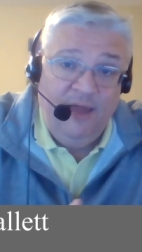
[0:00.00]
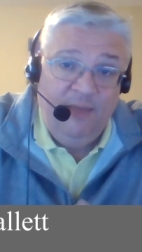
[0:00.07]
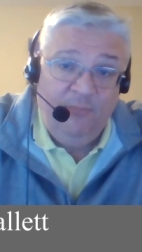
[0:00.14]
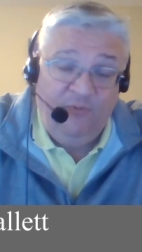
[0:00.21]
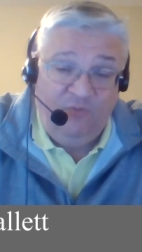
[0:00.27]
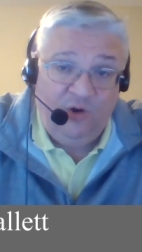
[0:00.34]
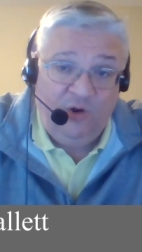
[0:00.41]

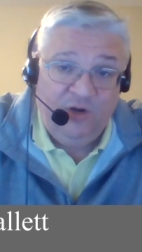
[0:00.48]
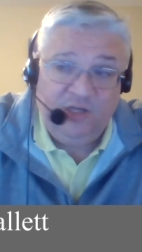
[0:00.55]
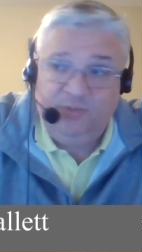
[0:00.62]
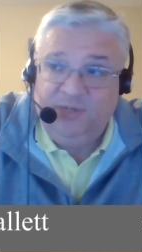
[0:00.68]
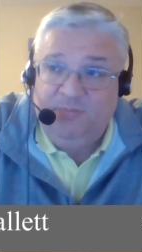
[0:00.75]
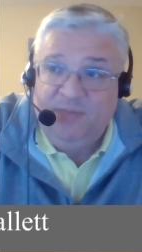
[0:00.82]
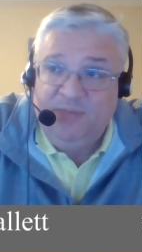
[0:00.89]
before
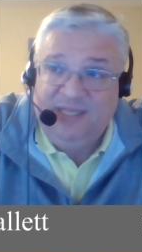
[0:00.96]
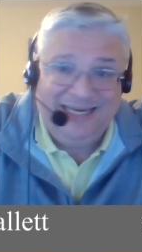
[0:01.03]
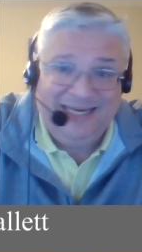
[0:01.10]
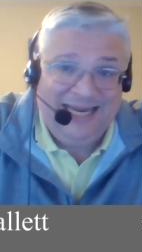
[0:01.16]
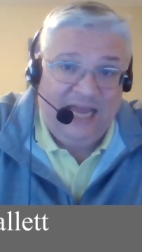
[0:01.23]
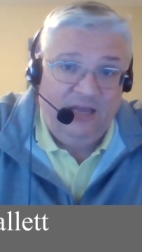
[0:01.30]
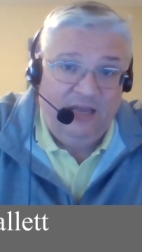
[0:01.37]
Christmas, missed
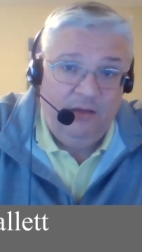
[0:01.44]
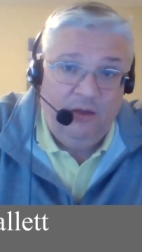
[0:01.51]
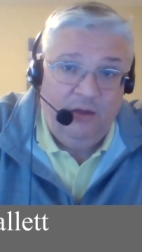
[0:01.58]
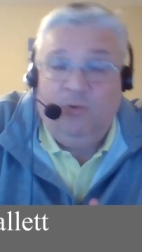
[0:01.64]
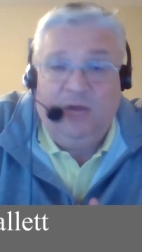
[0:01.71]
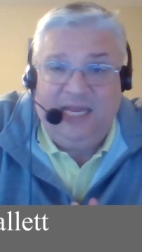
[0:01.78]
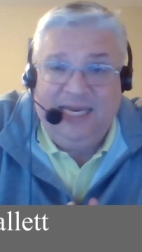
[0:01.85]
a day,
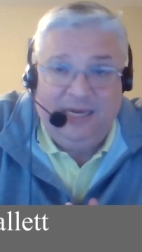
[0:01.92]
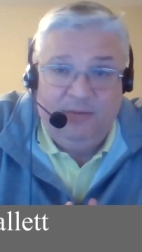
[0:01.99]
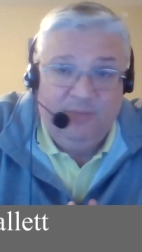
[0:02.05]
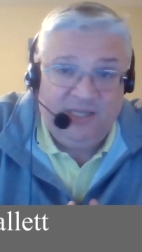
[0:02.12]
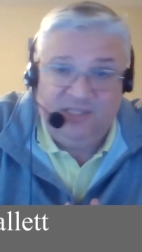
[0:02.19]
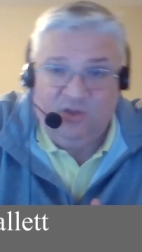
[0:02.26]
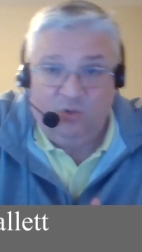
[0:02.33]
or he didn't miss.